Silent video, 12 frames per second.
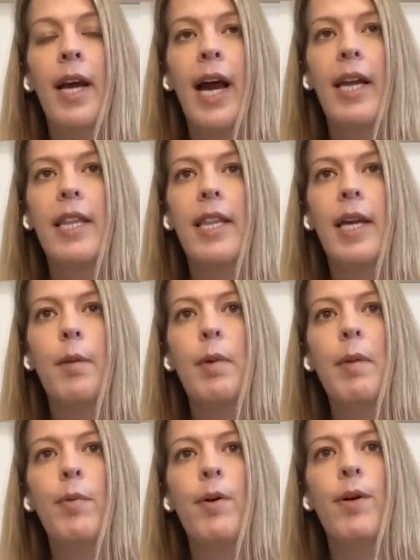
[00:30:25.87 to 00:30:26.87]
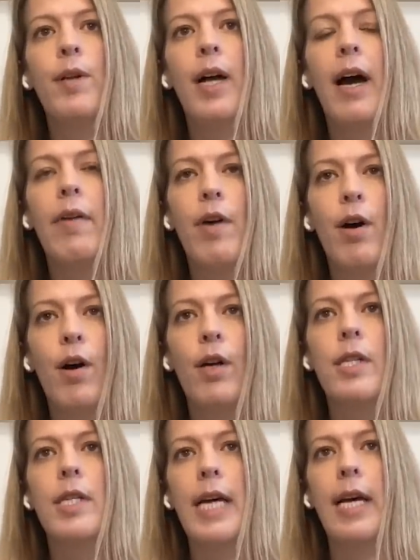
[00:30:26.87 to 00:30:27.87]
I think people have a
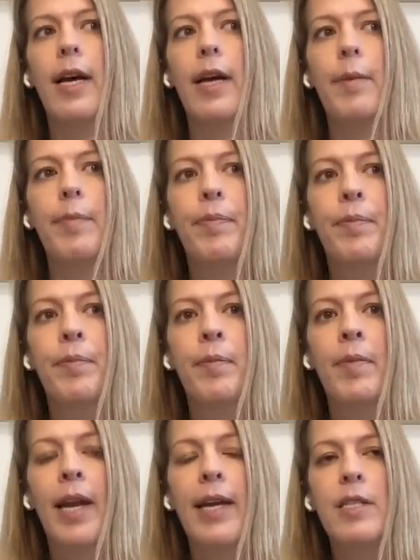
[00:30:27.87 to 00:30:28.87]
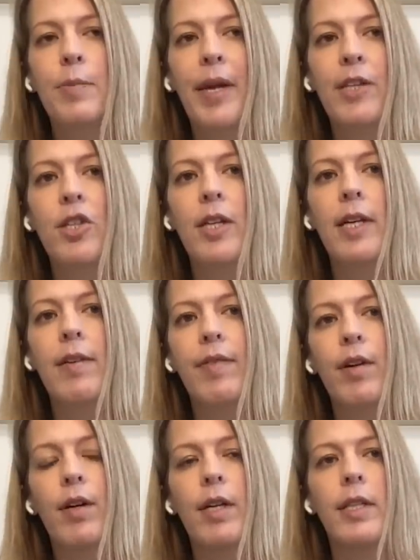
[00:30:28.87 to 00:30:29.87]
hard time, especially if
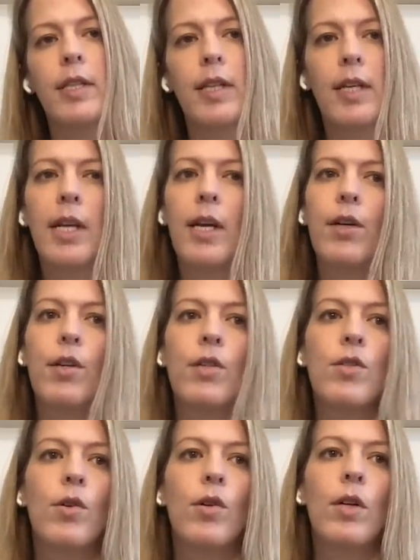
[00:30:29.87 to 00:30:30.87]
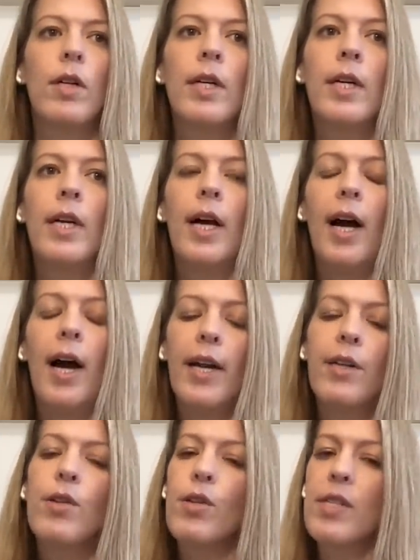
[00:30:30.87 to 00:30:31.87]
you're a younger soul,
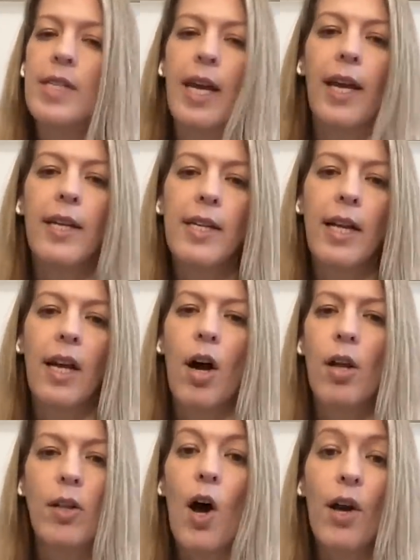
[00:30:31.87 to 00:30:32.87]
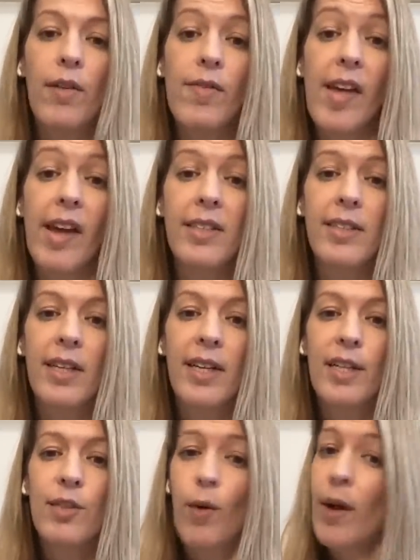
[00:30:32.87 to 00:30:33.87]
understanding a lot of this.
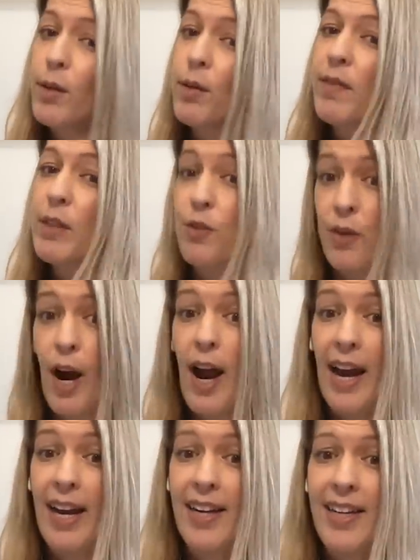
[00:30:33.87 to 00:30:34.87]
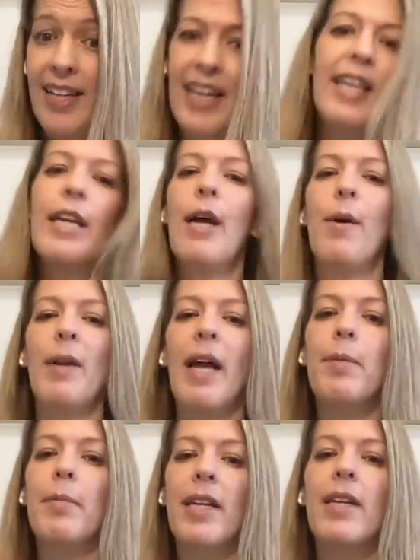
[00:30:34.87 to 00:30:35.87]
So I don't even try. Like, you know, when
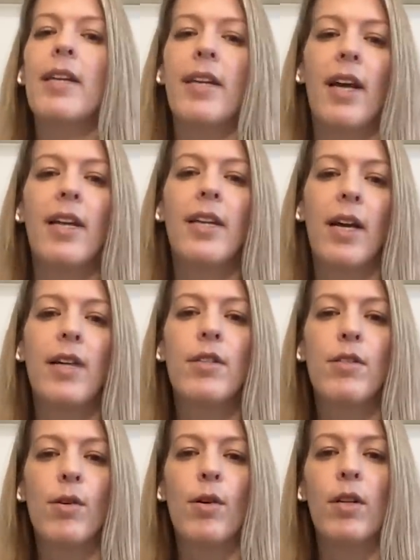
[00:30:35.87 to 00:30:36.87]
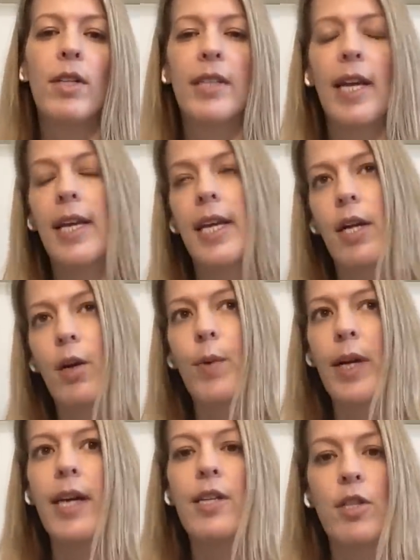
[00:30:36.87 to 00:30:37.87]
I meet a young soul and they hear
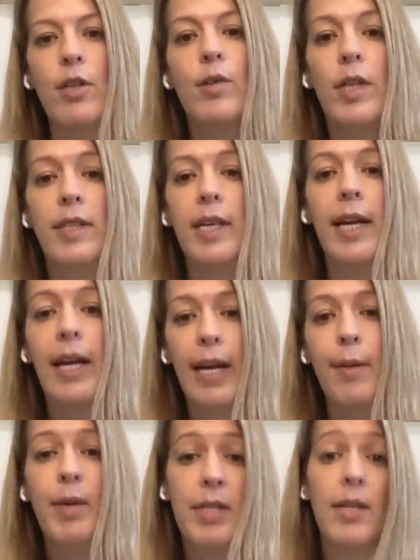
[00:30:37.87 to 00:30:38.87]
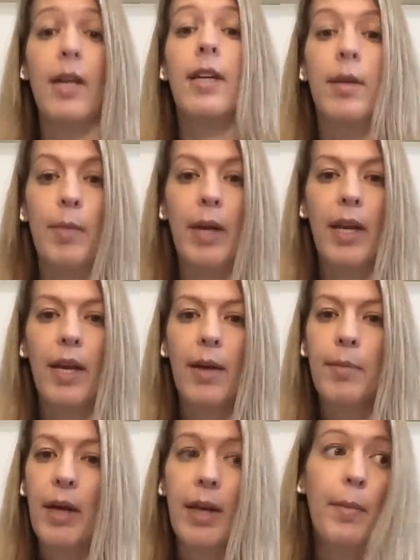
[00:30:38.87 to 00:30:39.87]
what I do, because I am a psychic
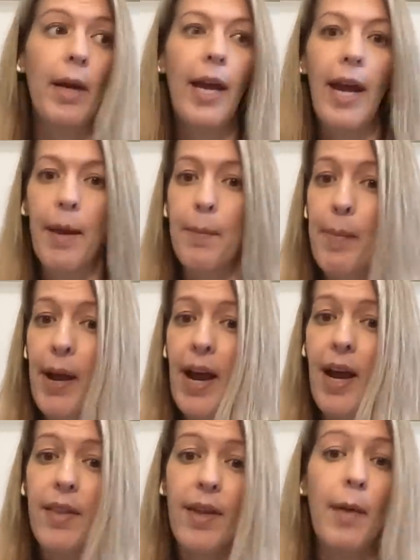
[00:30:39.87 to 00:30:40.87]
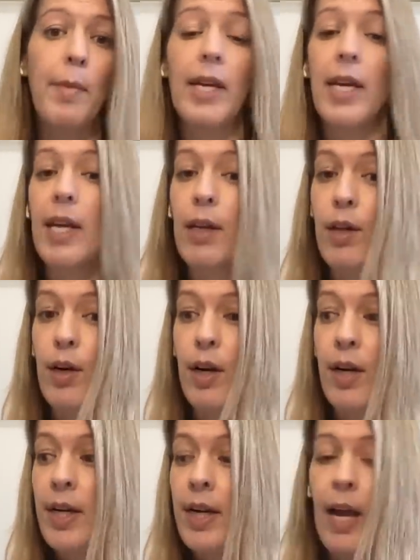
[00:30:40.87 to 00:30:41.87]
medium, I'm an empath, I'm a
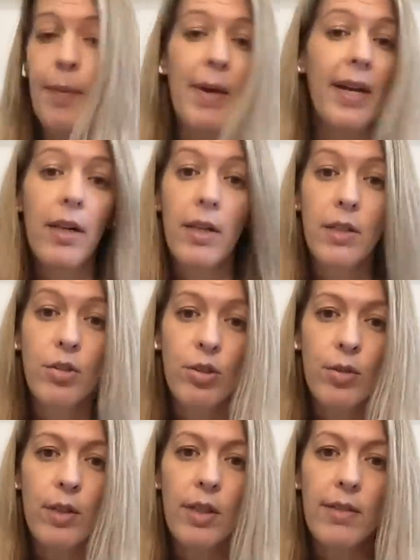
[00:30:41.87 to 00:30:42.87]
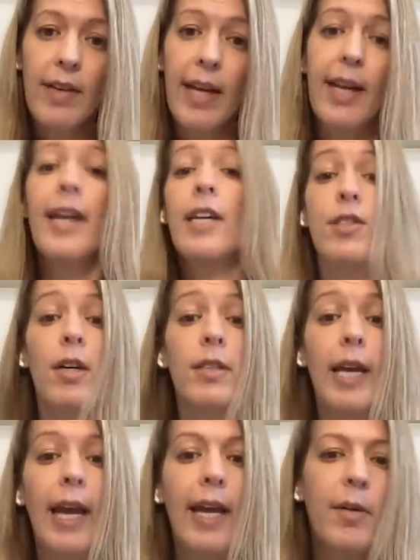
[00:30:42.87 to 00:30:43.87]
healer, a medical intuitive, and I can talk
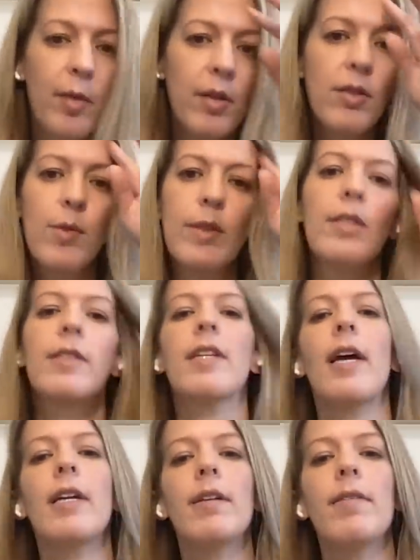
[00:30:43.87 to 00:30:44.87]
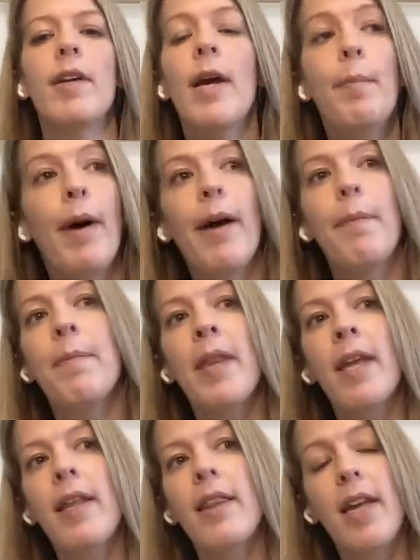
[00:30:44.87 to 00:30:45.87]
to animals, which is kind of, but
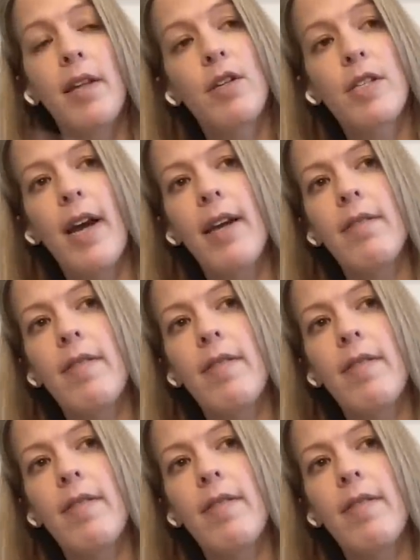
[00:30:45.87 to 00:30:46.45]
the other side